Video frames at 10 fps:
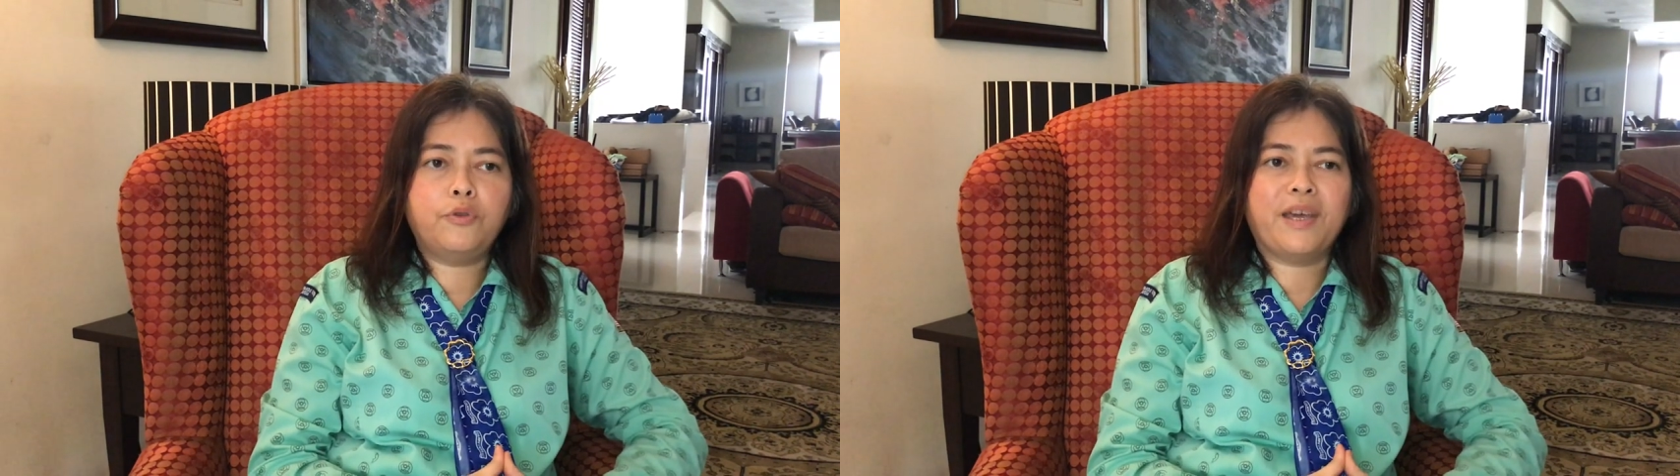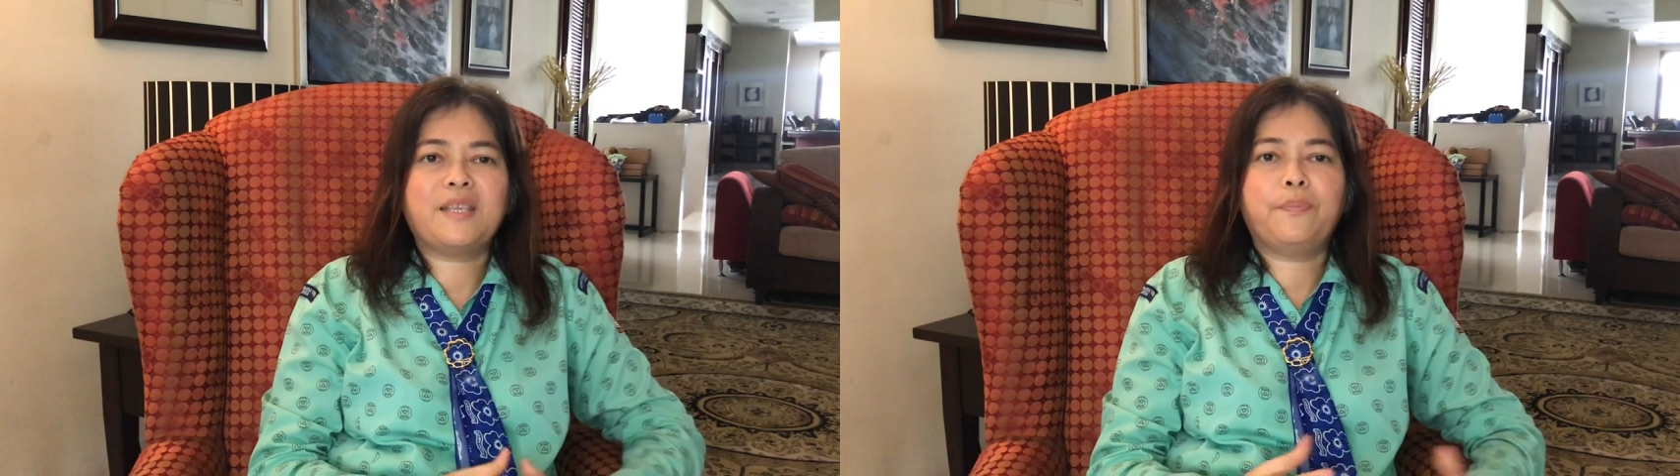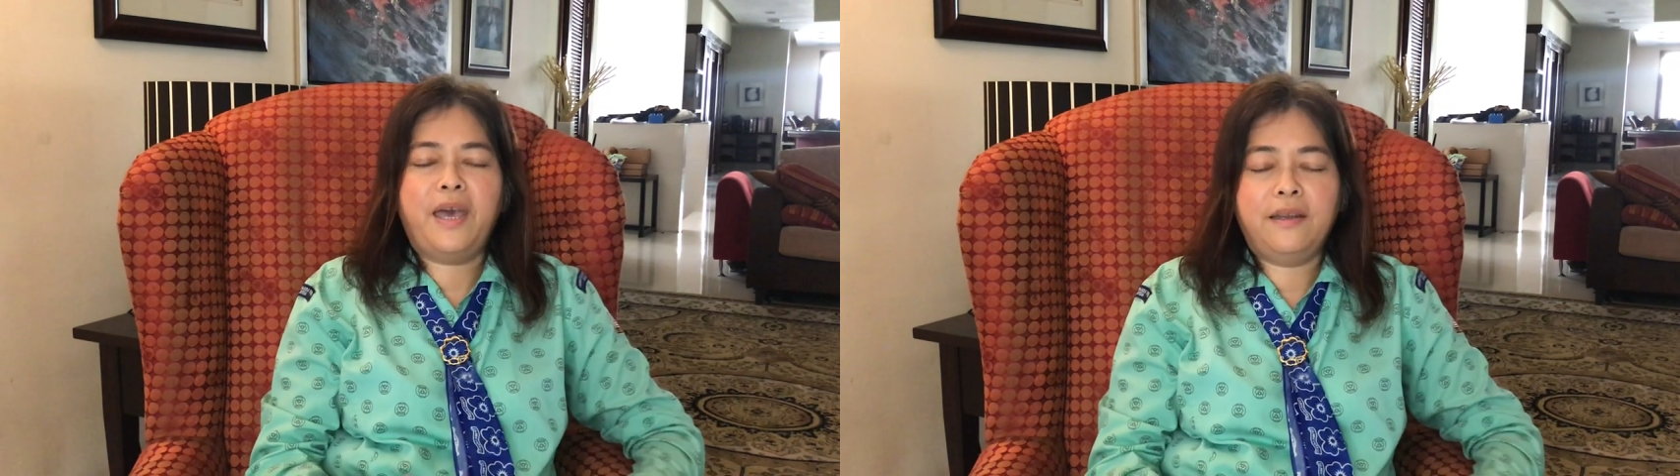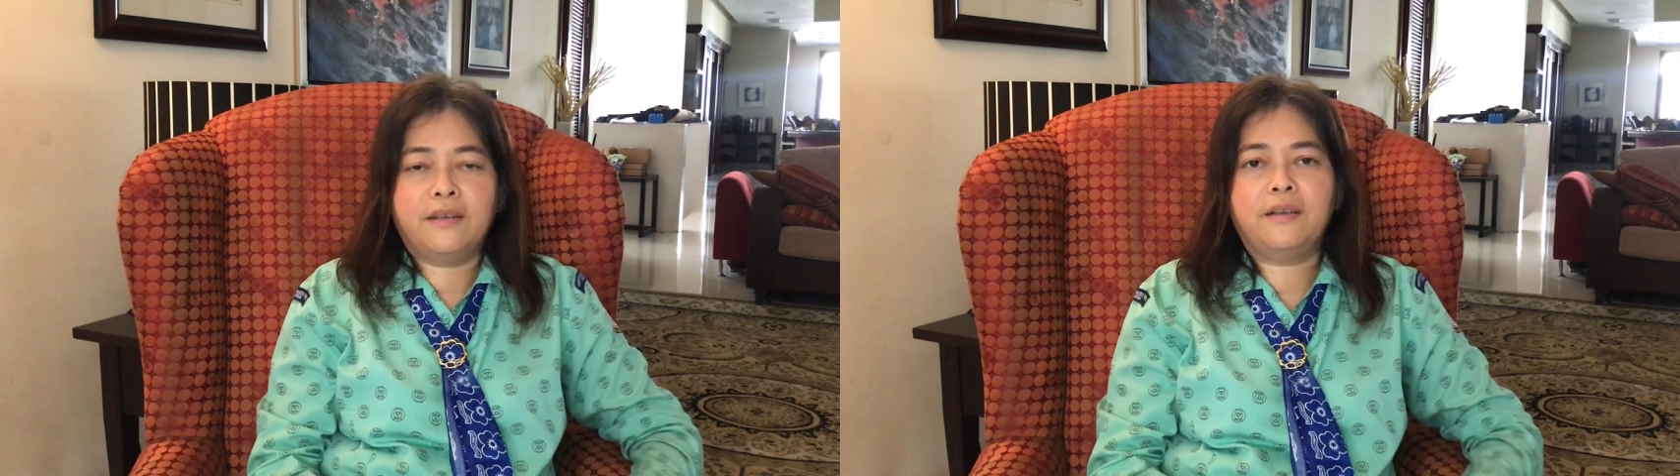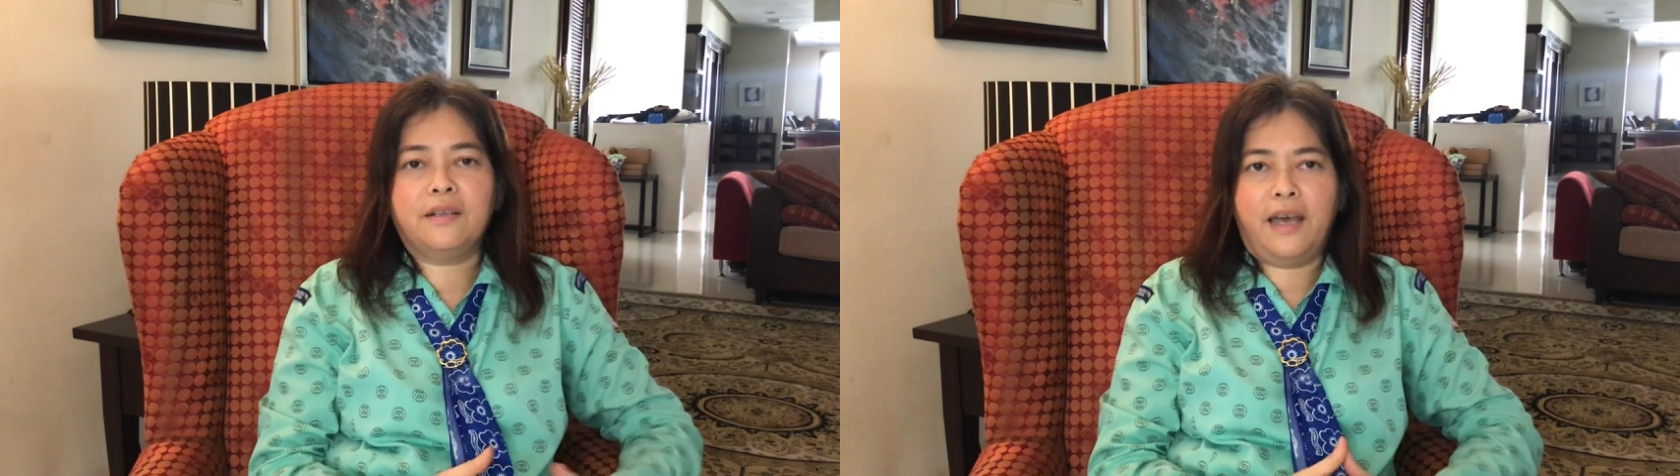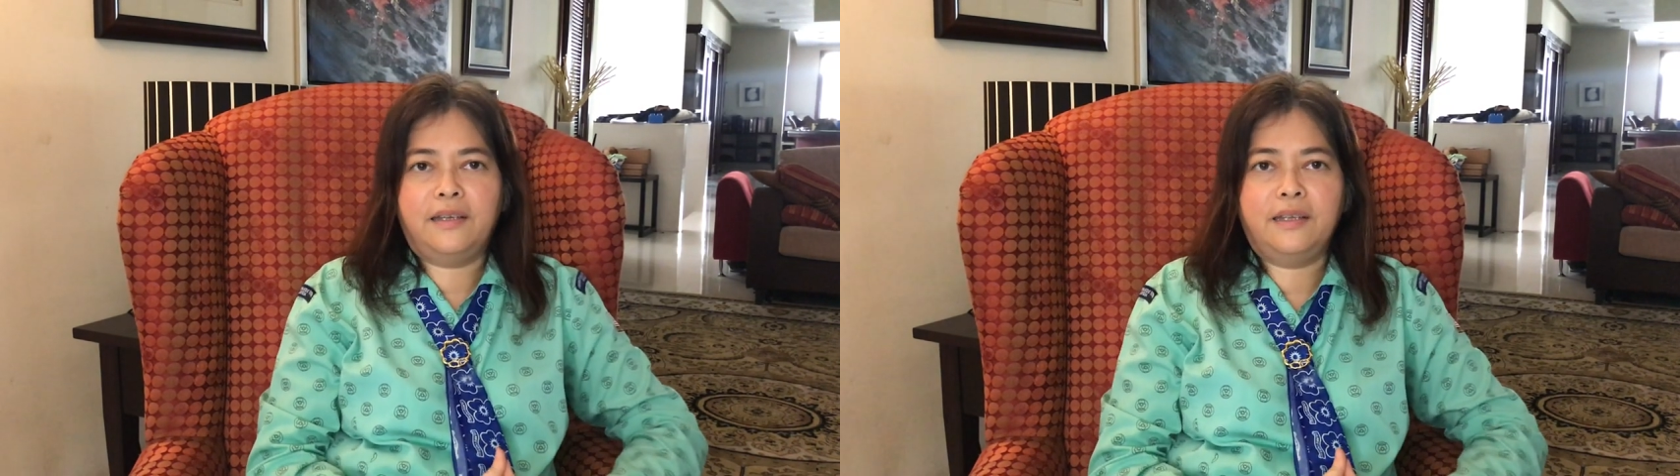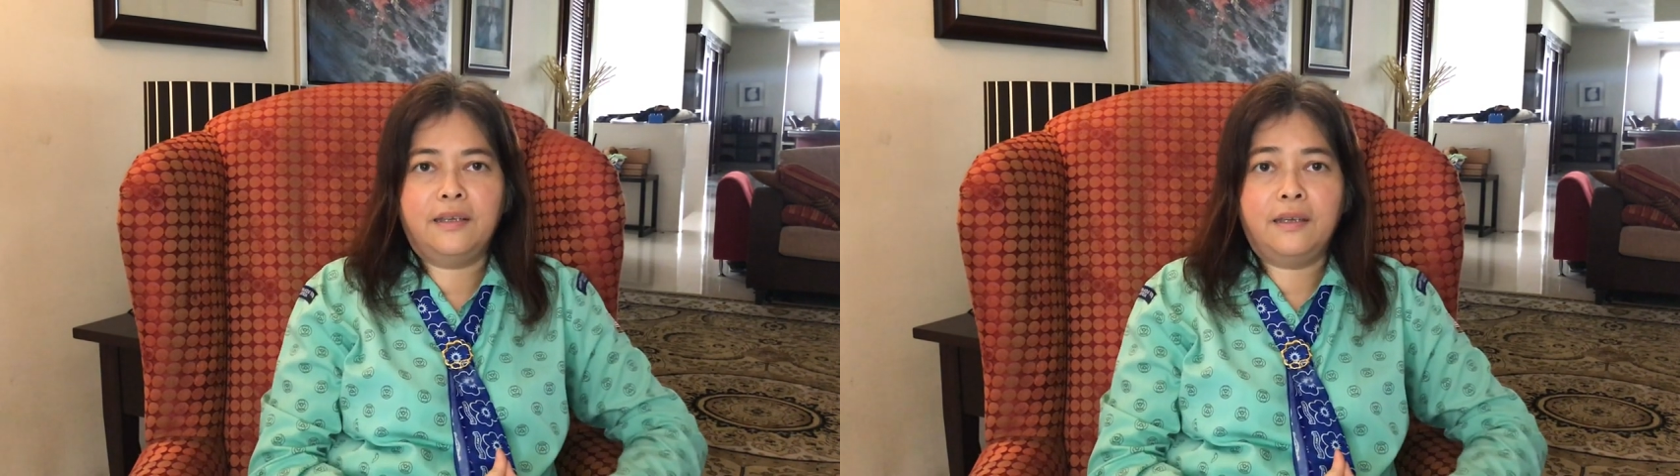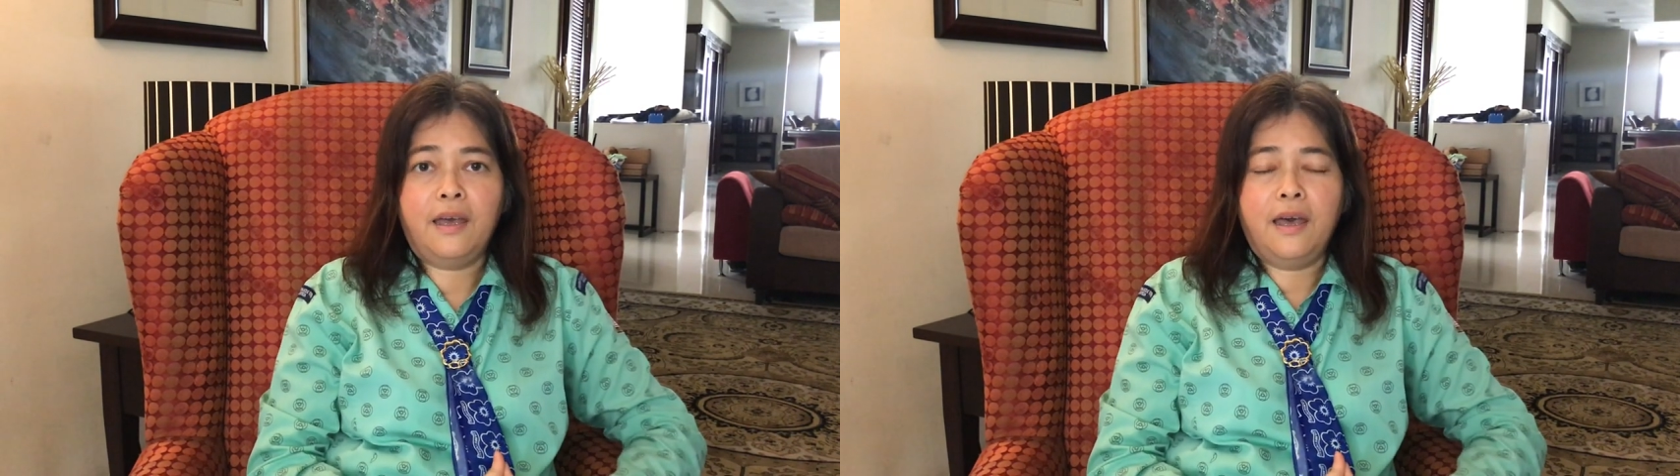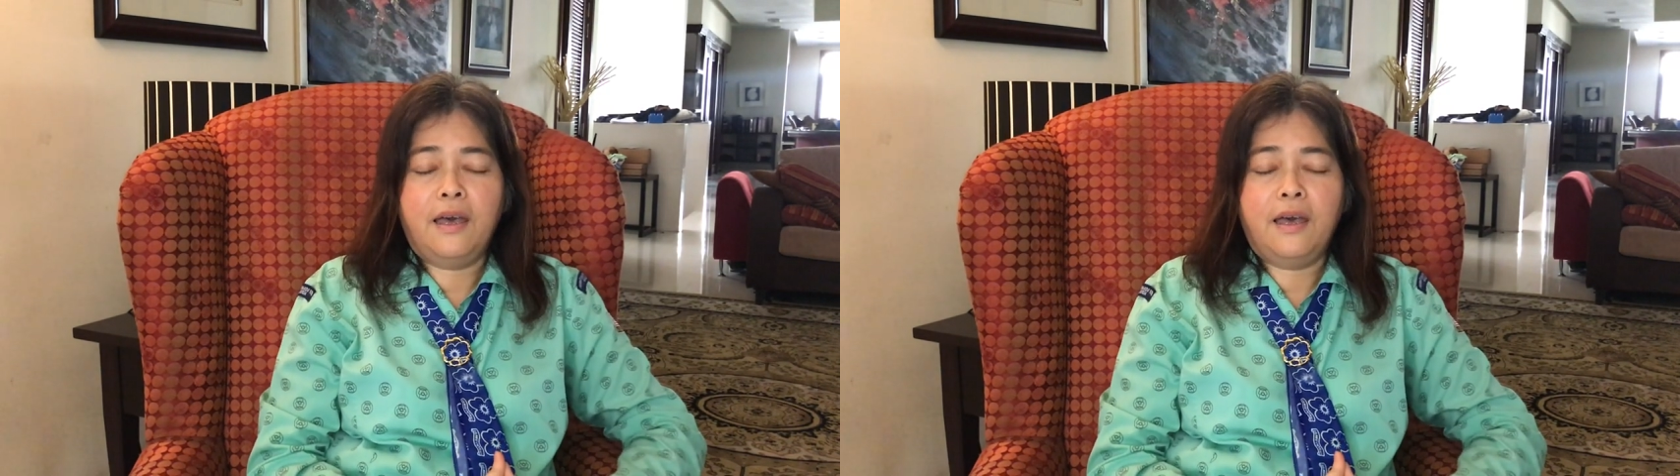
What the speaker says: expand girl guiding